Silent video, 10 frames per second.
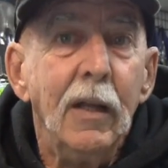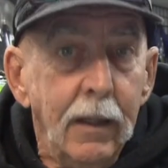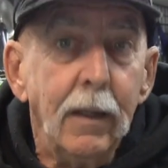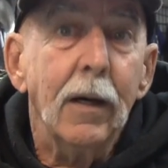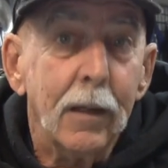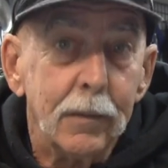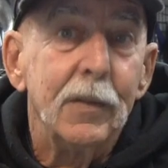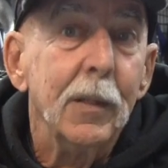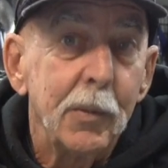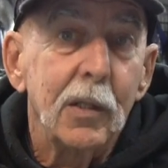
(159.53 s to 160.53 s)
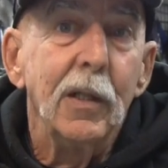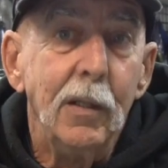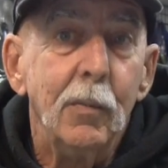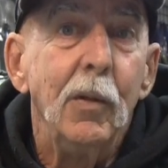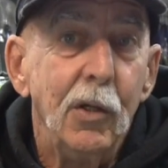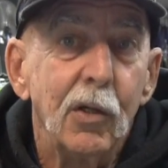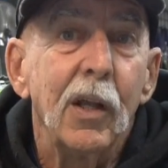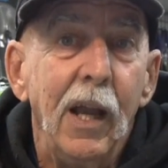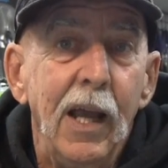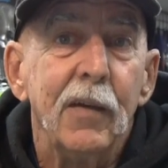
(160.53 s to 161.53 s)
you know, typically you're
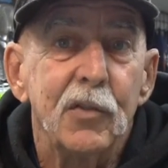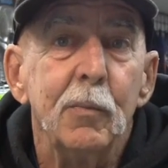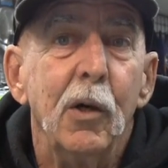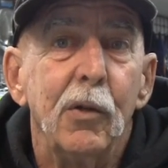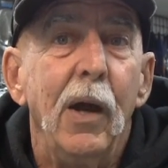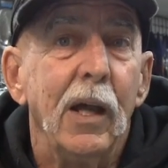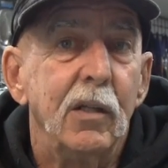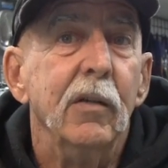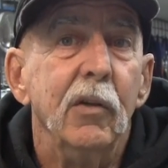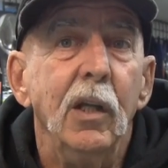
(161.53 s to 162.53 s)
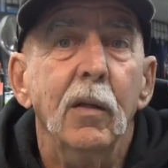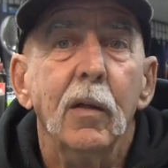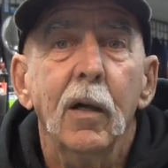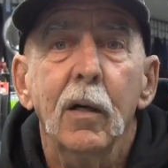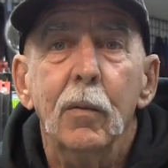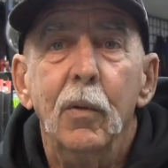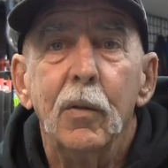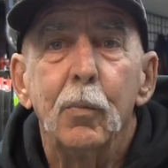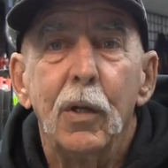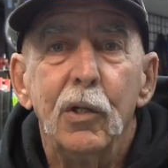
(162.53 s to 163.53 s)
gonna have some other activity
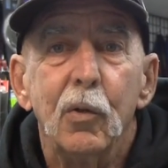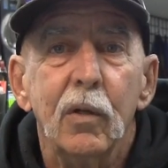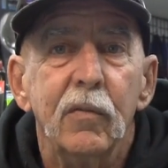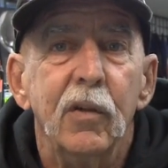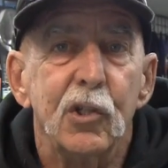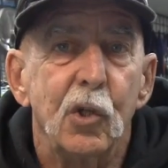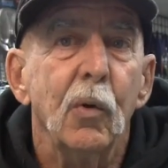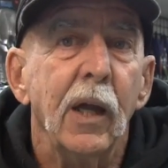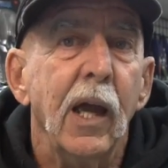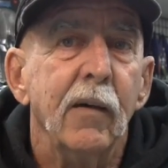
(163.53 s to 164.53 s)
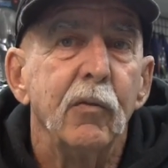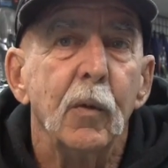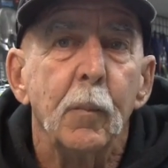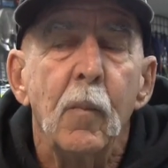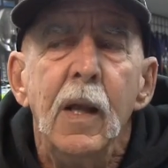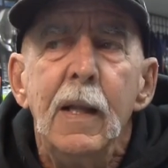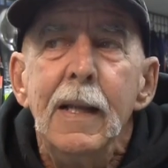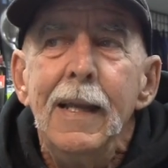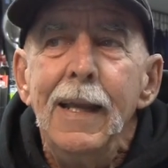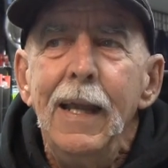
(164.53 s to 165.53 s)
with predatory fish going after them.
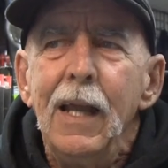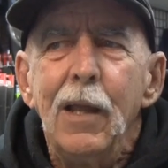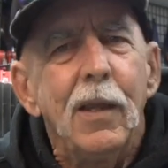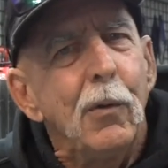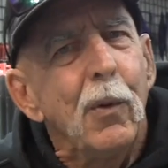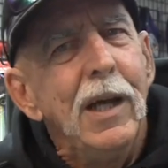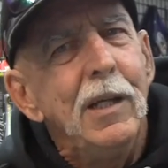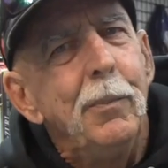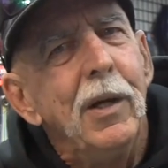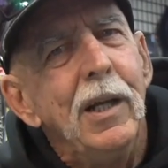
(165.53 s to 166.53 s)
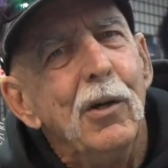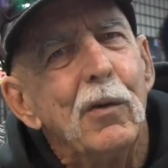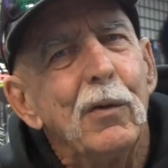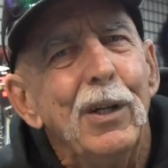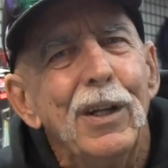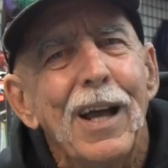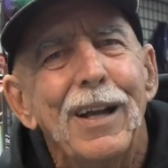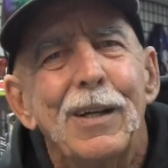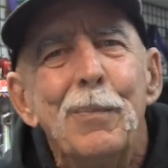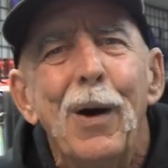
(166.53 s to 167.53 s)
And I think Randy Penny over at
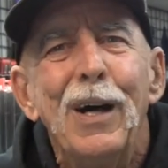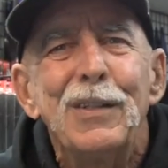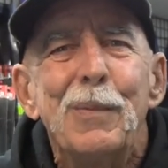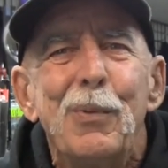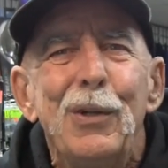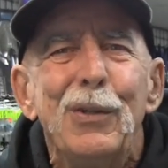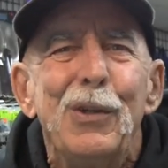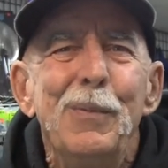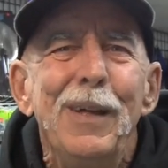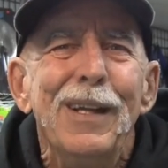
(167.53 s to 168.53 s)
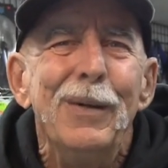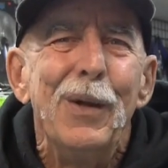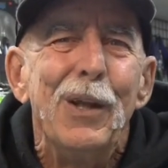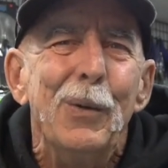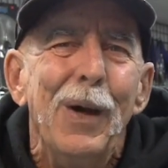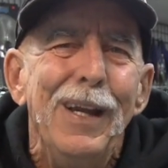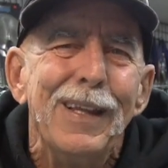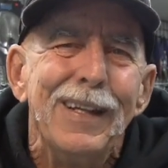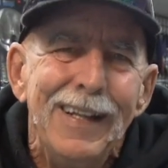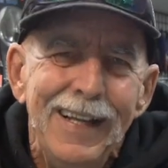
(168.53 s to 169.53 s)
United Composite put it to me in a way
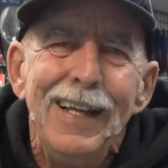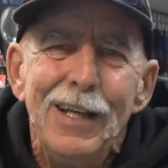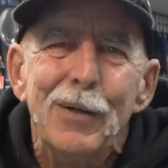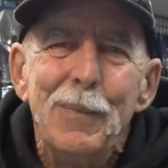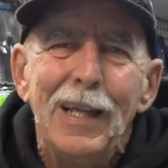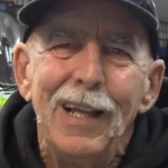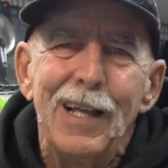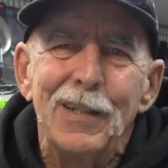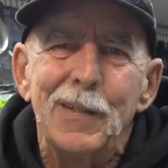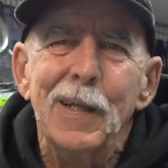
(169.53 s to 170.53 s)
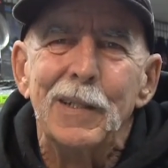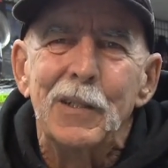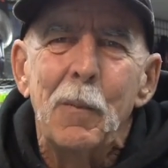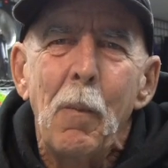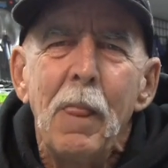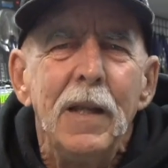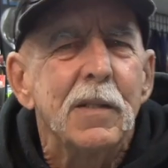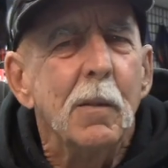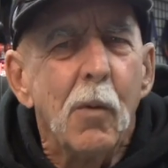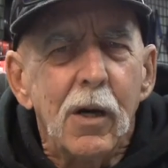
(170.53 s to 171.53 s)
that it made a lot of sense.
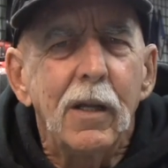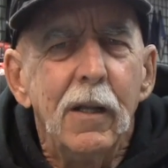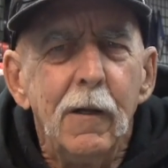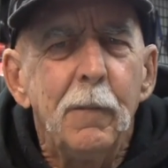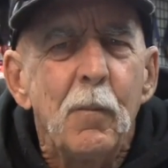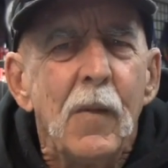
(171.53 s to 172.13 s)
Said, Mark, you know,